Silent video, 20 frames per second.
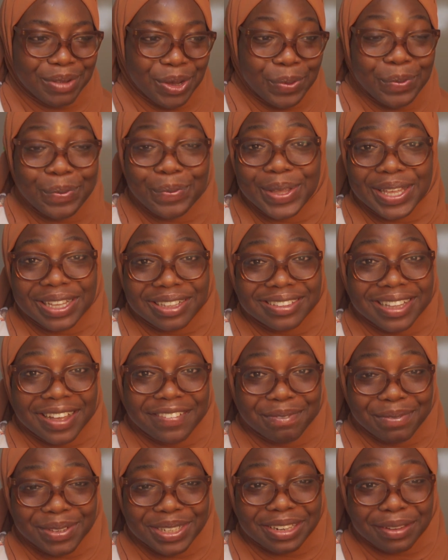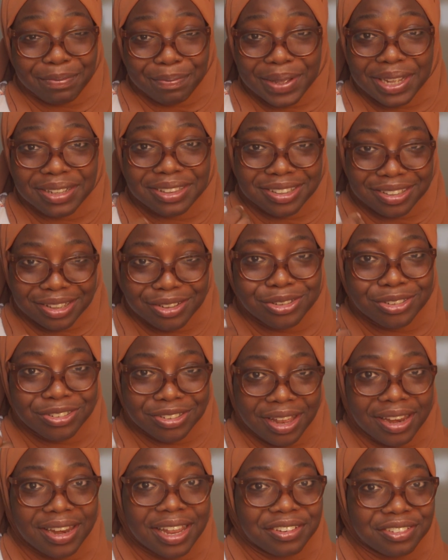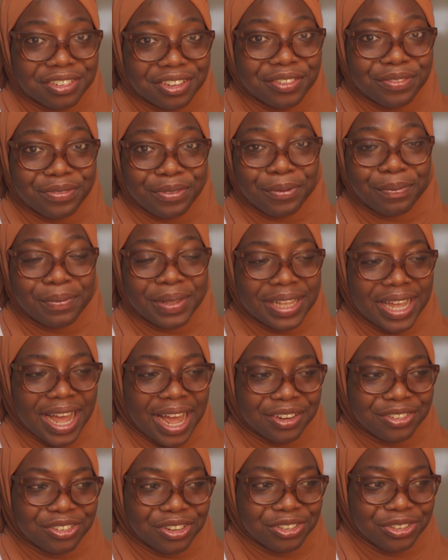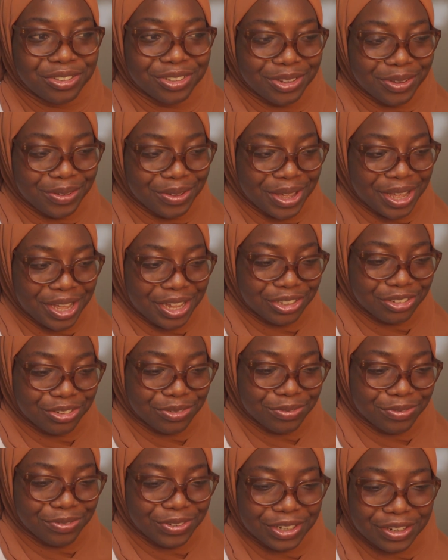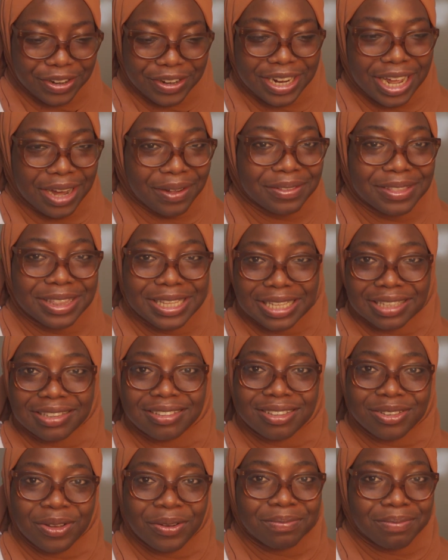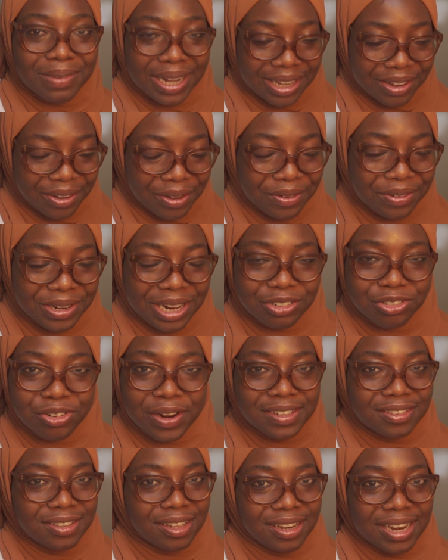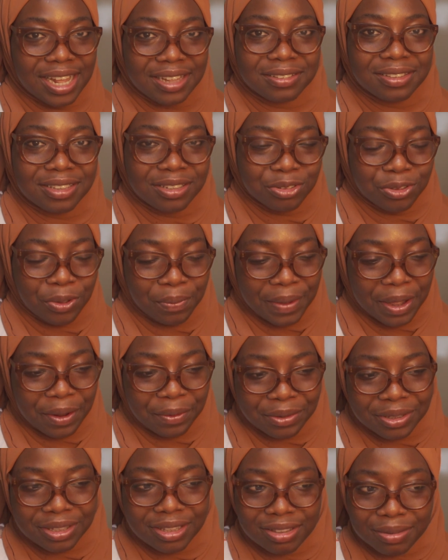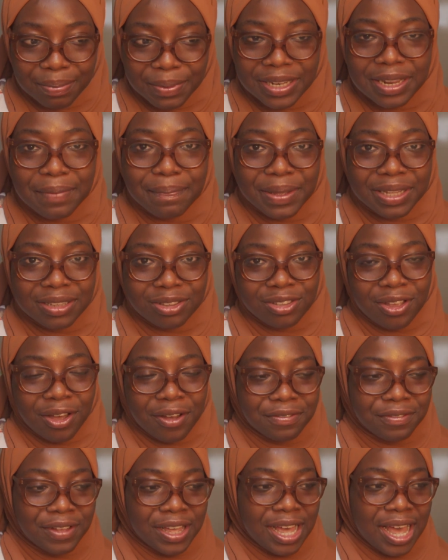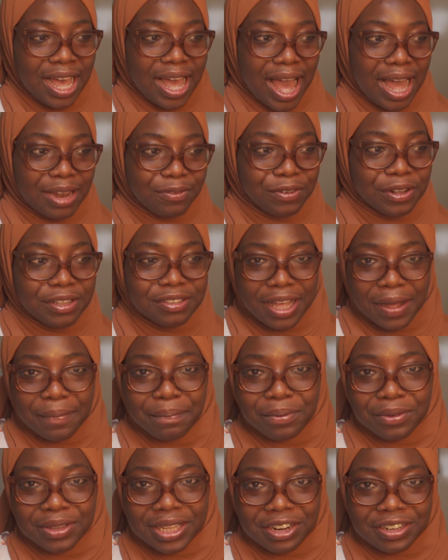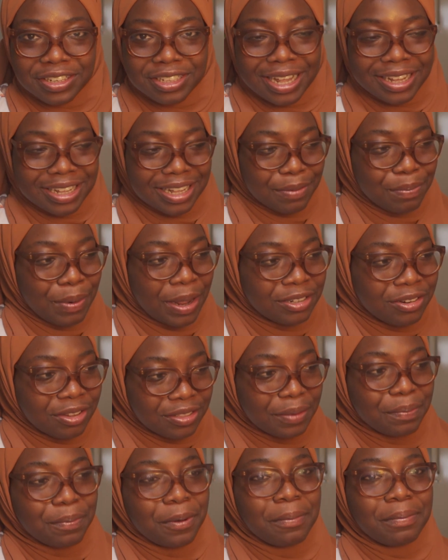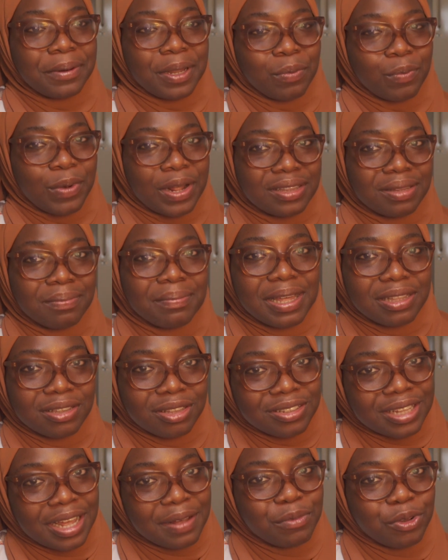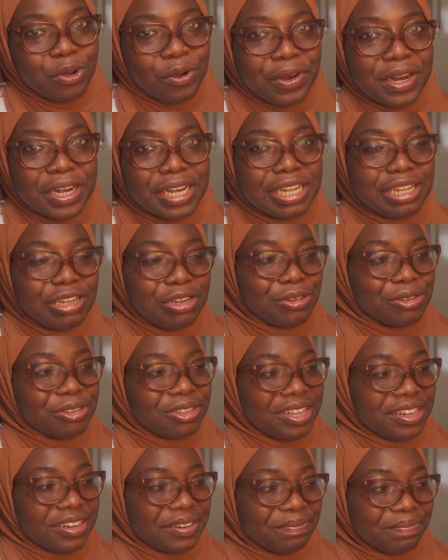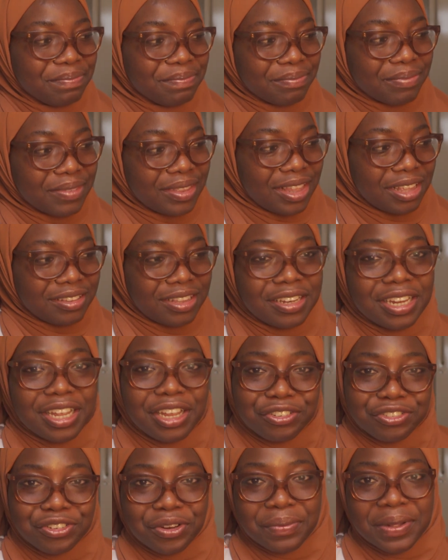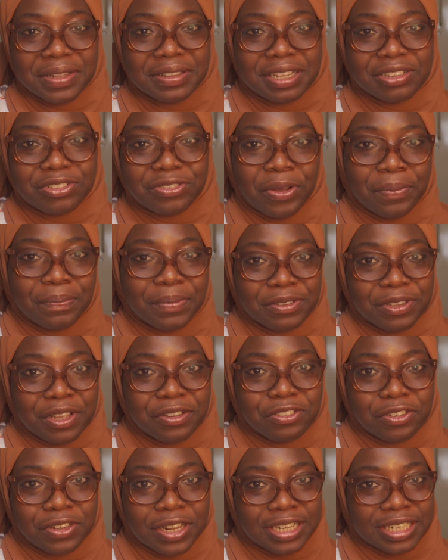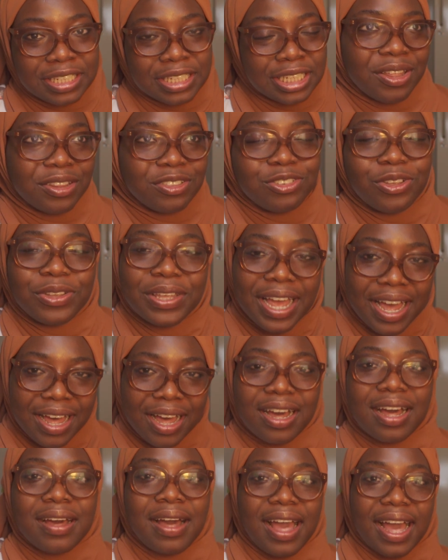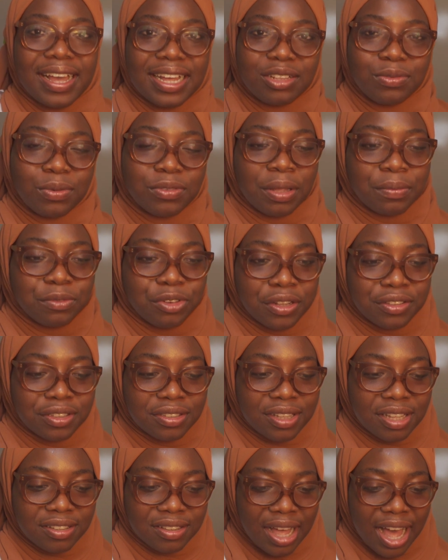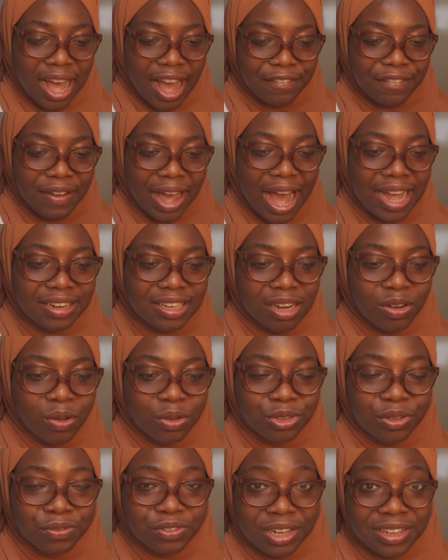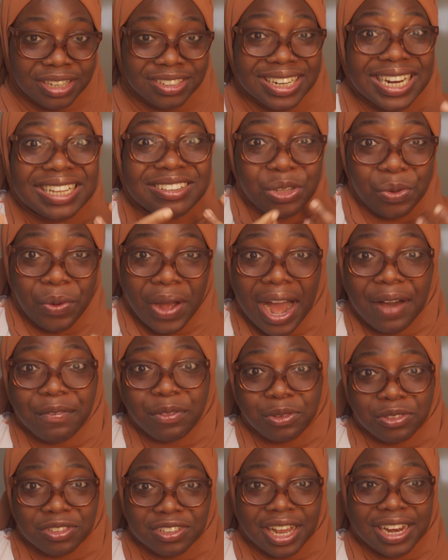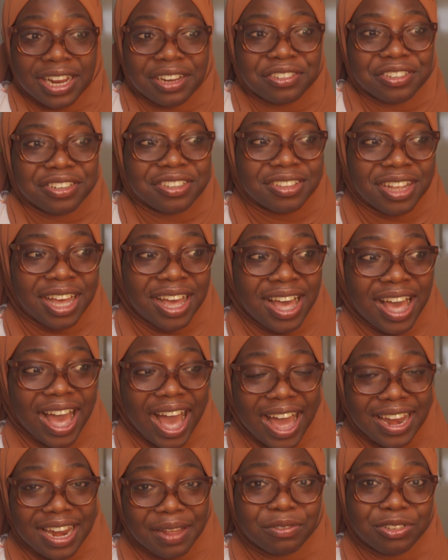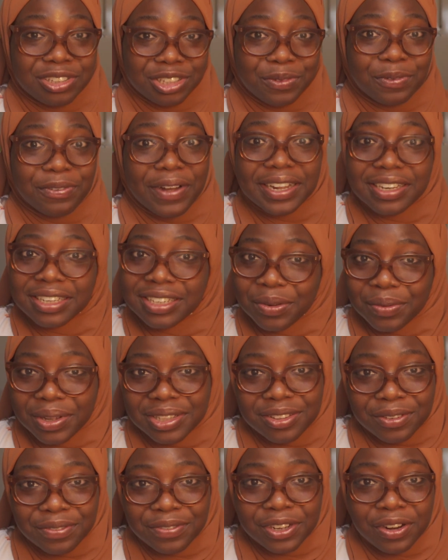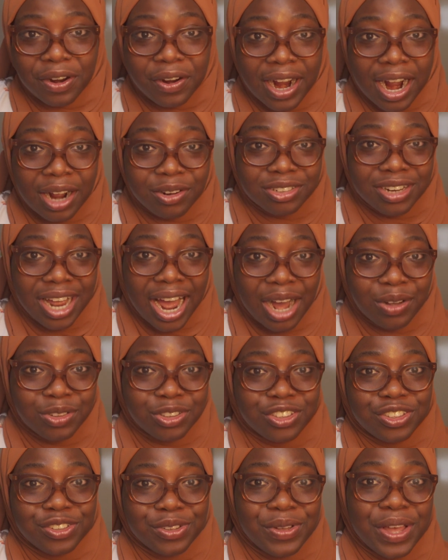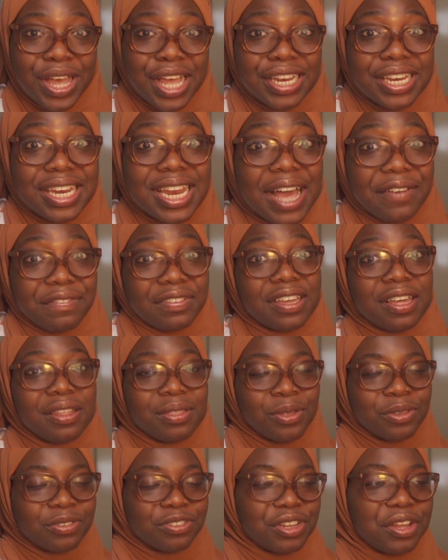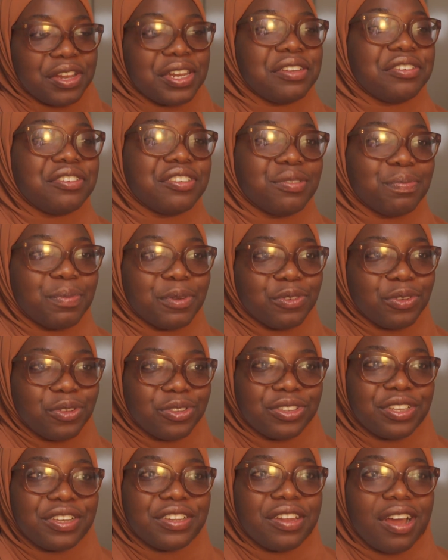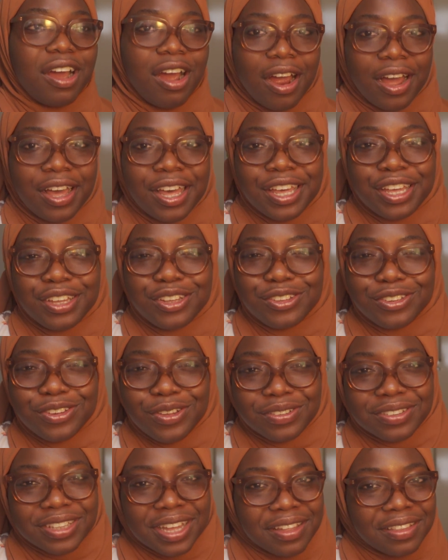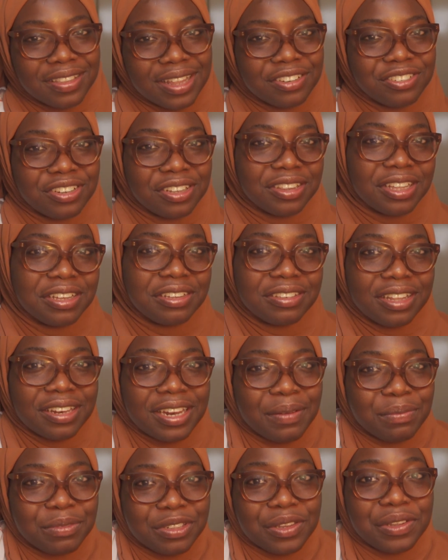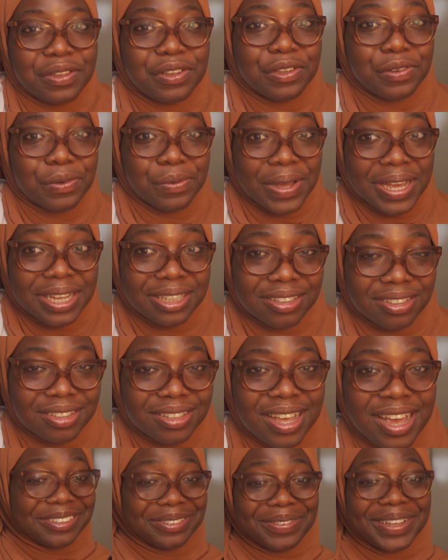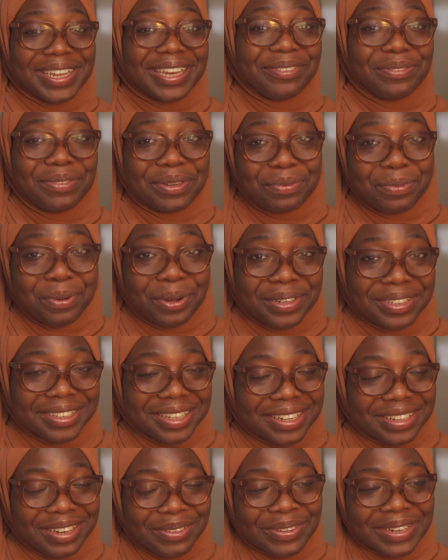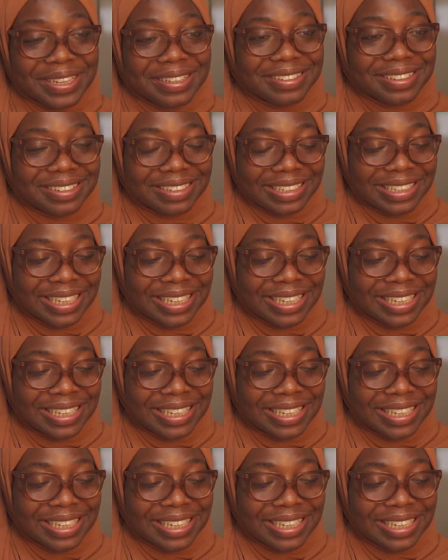weeks have been a bit challenging for me, and just, you know, figuring out things on my own and trying to learn things on my own, it's been a bit tough. And for example, there's like another problem where the method I'm currently using, there's an issue with it computationally. So yeah, I guess what I'm trying to say is that I've had a lot of challenges, and I still have those challenges, and I'm finding a way to figure out how to navigate those challenges. But just seeing her, you know, saying that she thinks that I'm doing great, it's really rewarding, honestly.